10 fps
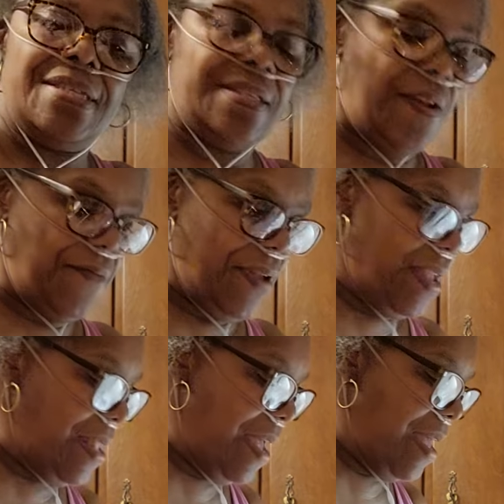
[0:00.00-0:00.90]
stuff
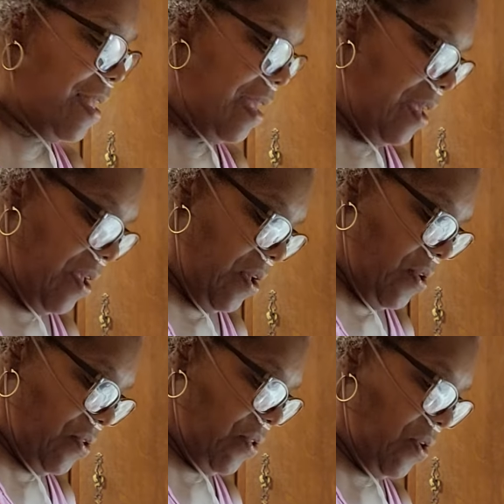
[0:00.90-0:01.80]
like that.
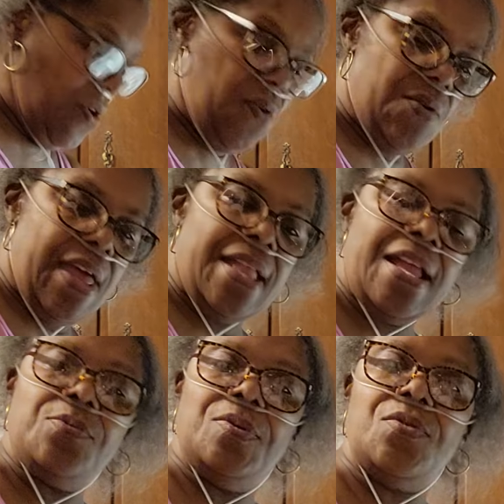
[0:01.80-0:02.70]
So, and
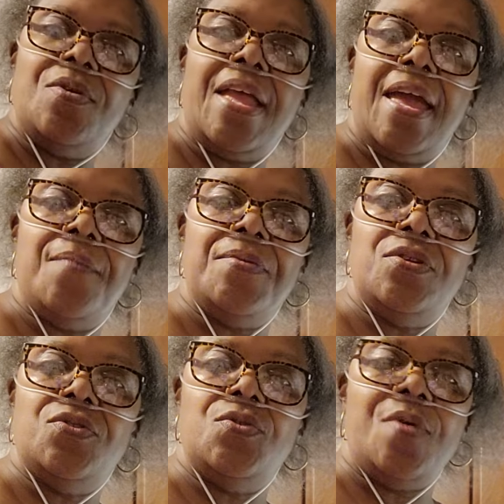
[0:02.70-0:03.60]
that's what's gonna happen
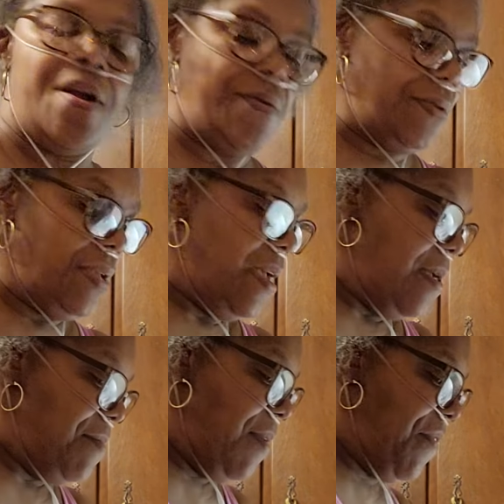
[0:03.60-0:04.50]
in 2 hours.
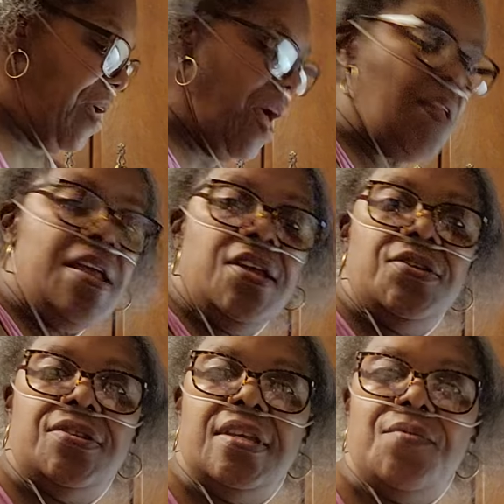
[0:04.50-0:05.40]
Matter of fact, I'll let
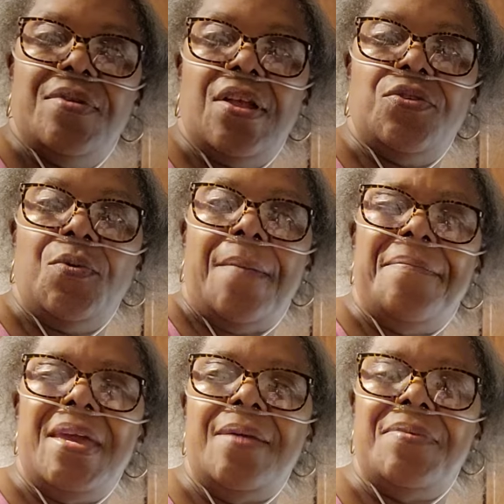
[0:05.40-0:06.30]
you see it when I do it,
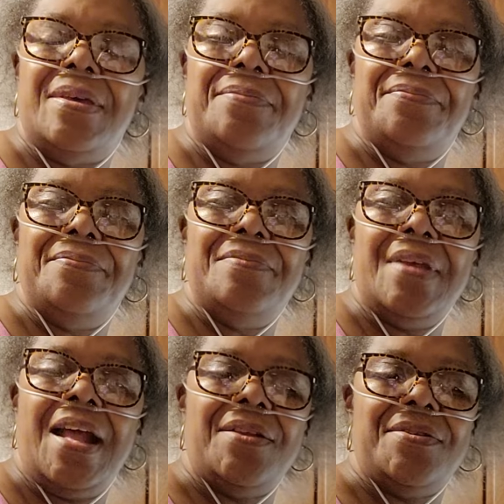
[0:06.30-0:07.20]
maybe.
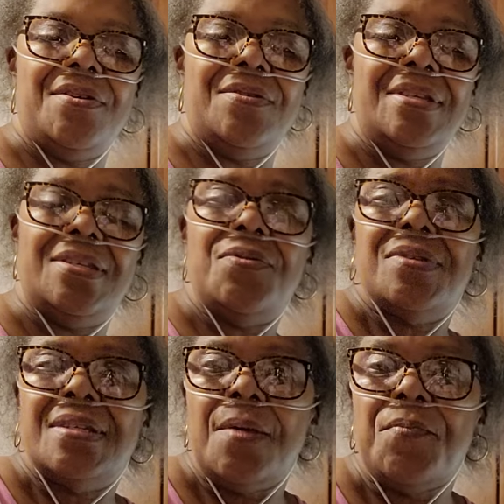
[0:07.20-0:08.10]
I don't know. It's so
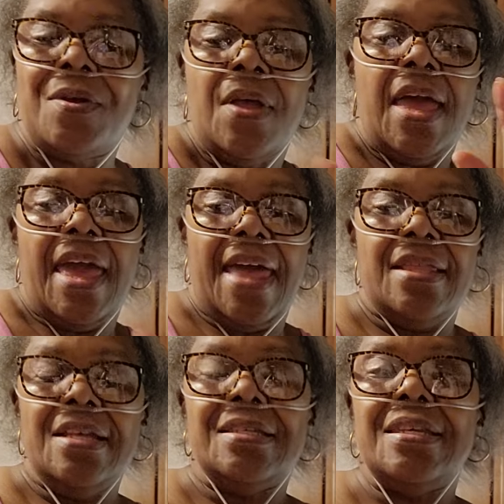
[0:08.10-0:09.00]
simple.
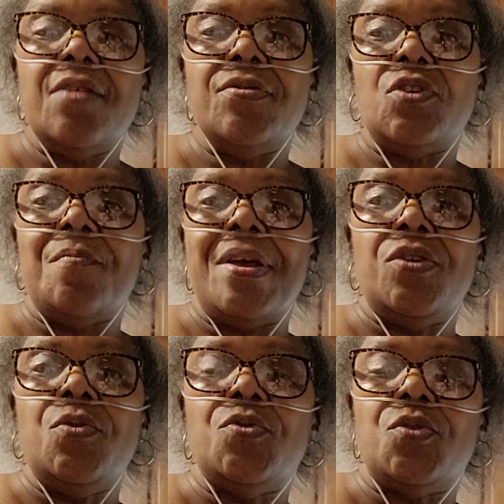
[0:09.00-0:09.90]
And this here is on my
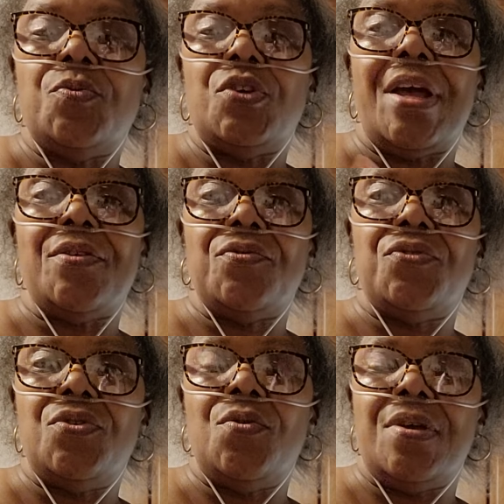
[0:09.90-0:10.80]
YouTube channel
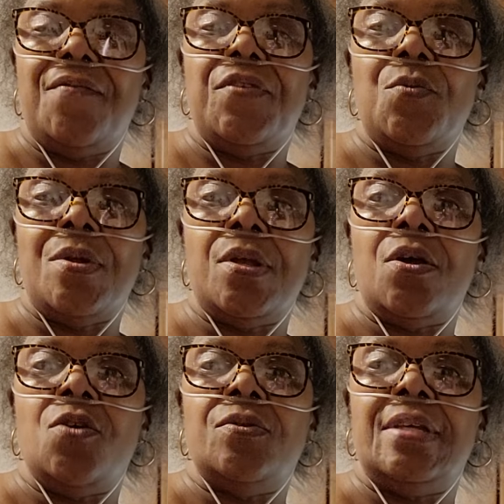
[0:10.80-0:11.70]
too. If you want to
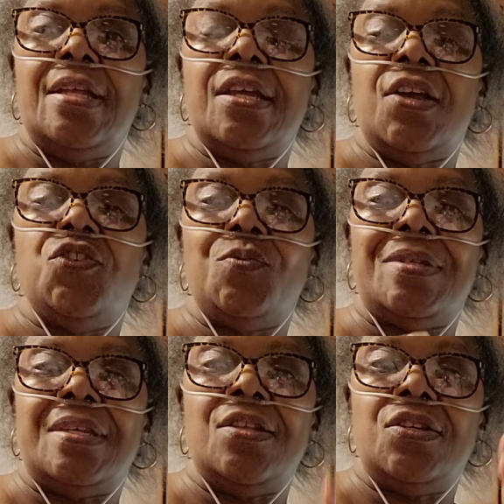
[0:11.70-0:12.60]
go in the kitchen with
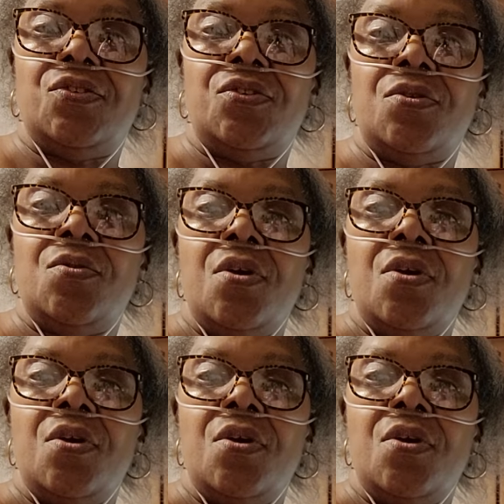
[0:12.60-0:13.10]
Cindy too,